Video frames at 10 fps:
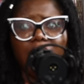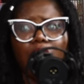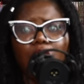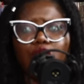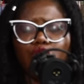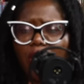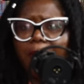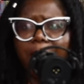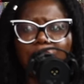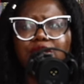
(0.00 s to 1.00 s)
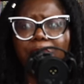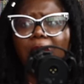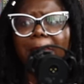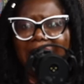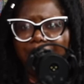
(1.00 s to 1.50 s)
You're much more
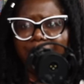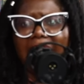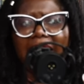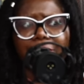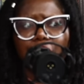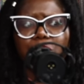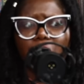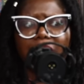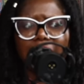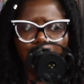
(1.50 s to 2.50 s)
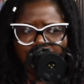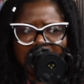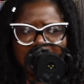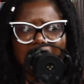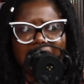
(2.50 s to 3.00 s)
better and much more
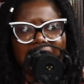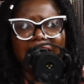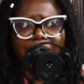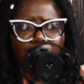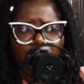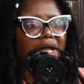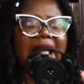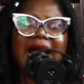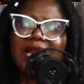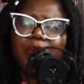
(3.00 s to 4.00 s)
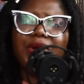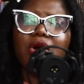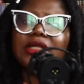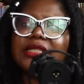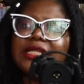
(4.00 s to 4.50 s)
interesting than I thought. And then we got
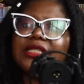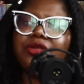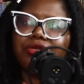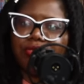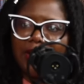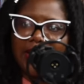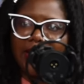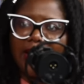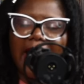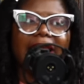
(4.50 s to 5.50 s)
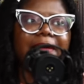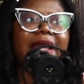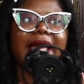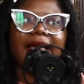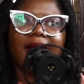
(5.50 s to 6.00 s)
season three, and I'm like,